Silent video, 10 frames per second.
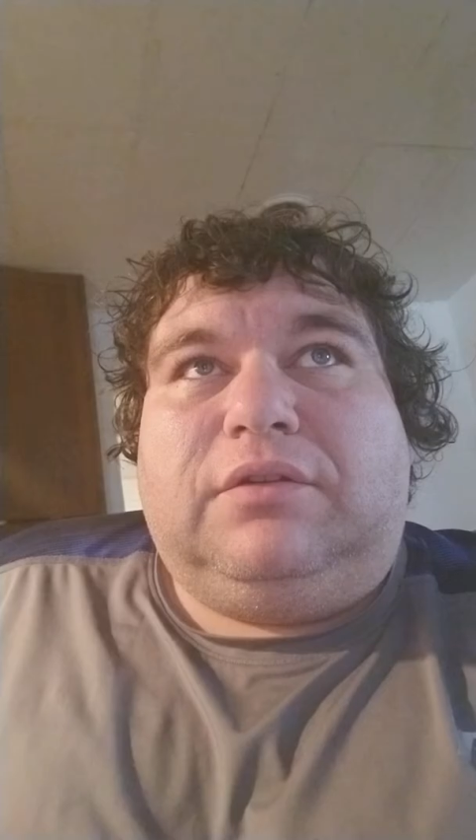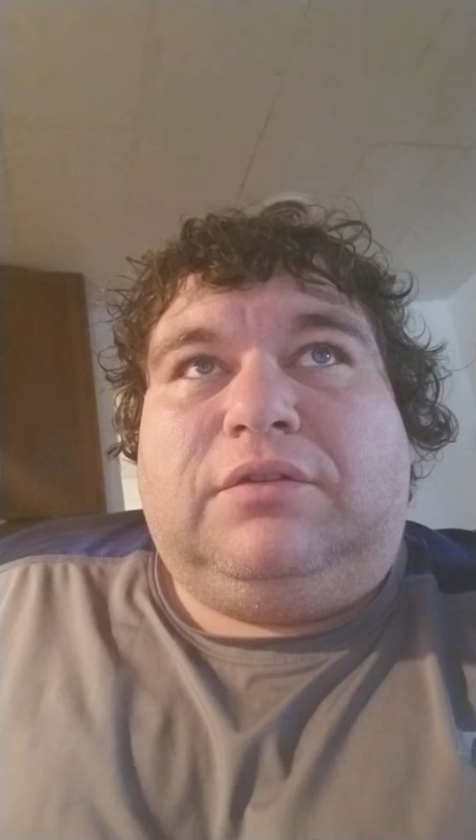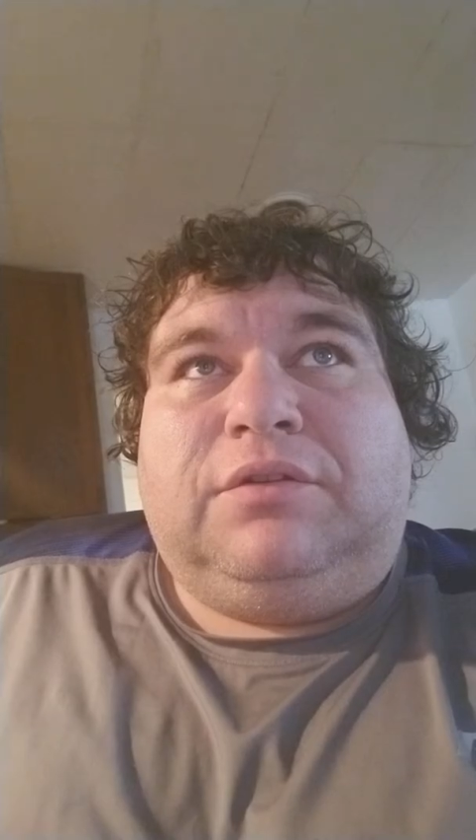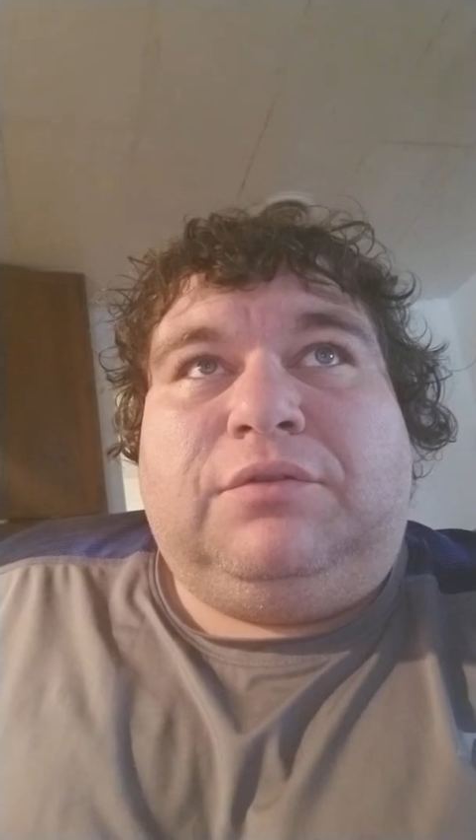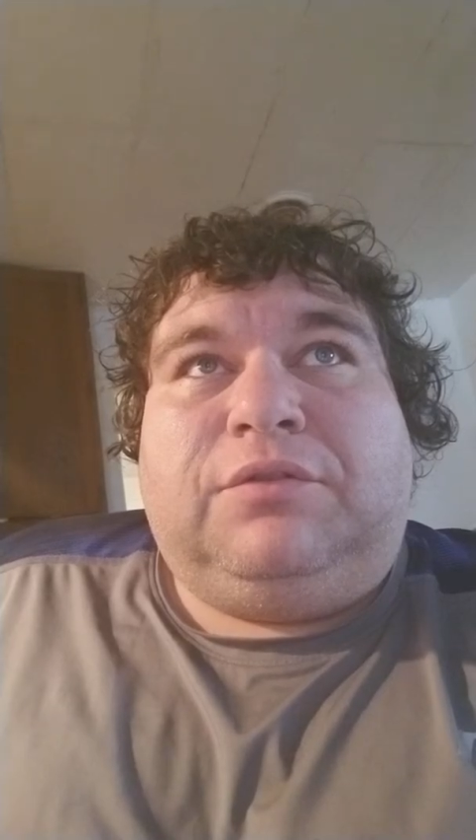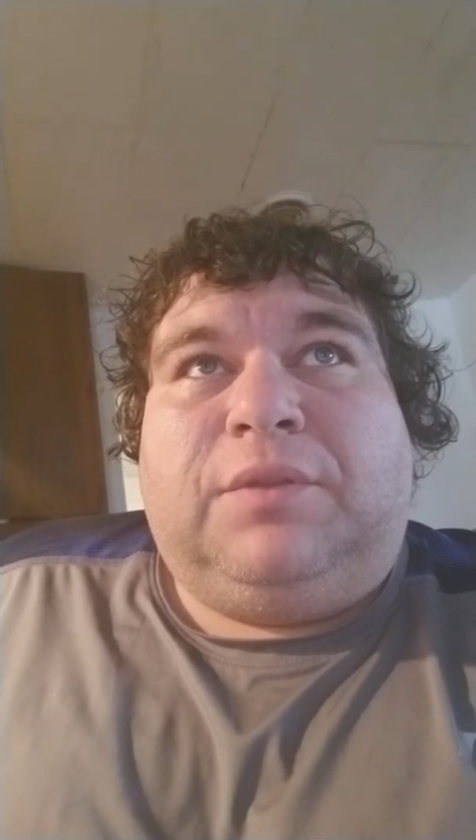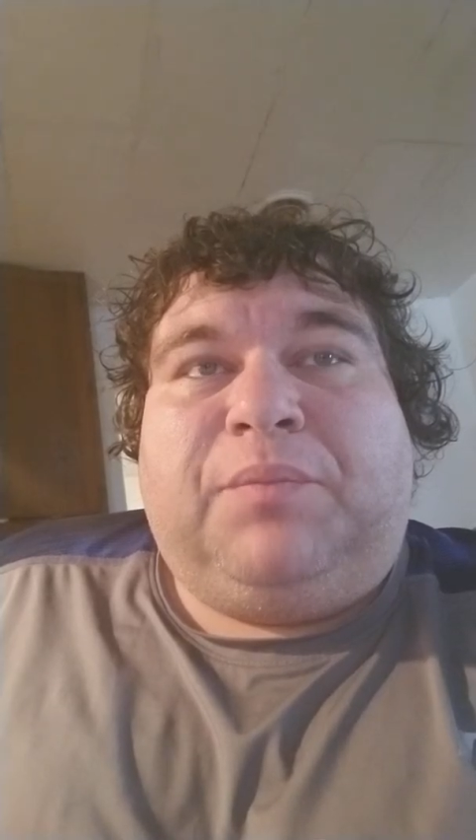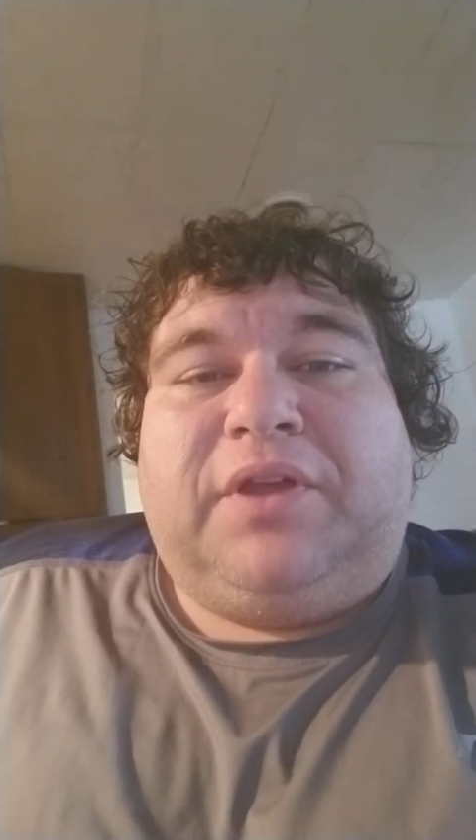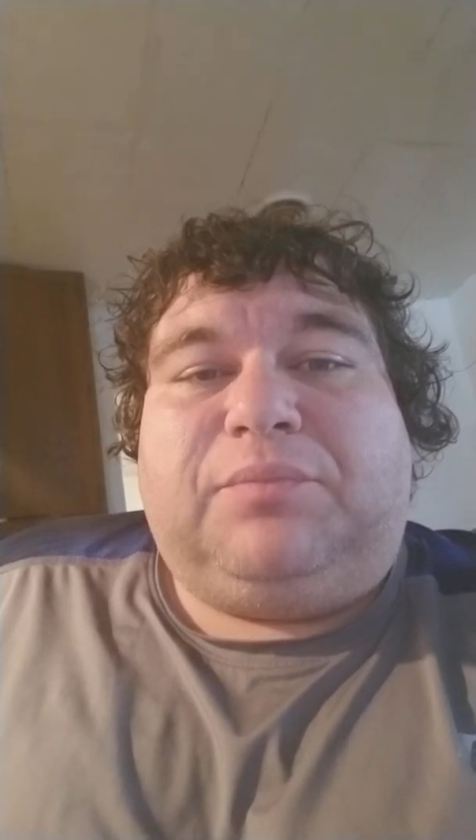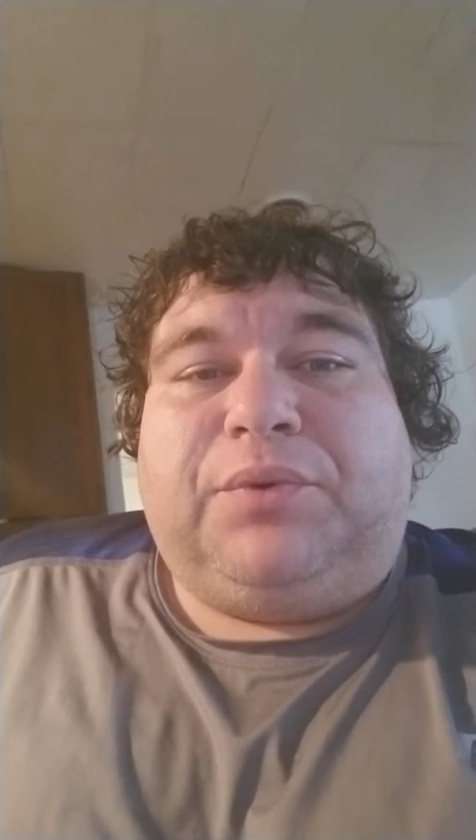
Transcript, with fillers: she was the best